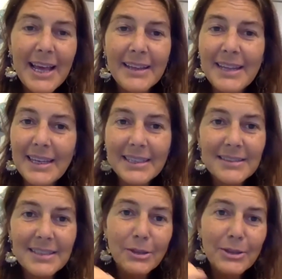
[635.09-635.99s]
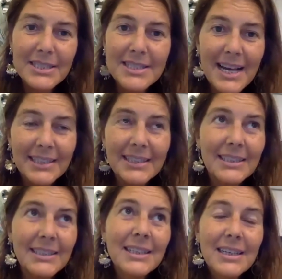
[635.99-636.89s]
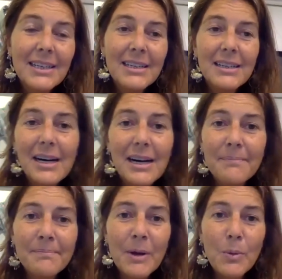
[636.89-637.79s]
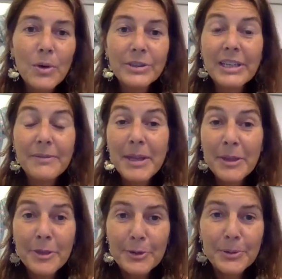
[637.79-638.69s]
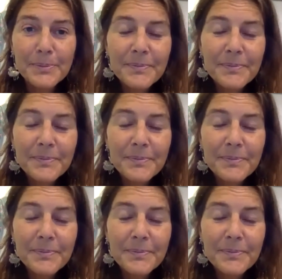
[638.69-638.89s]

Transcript: and they can tell exactly what they've been through.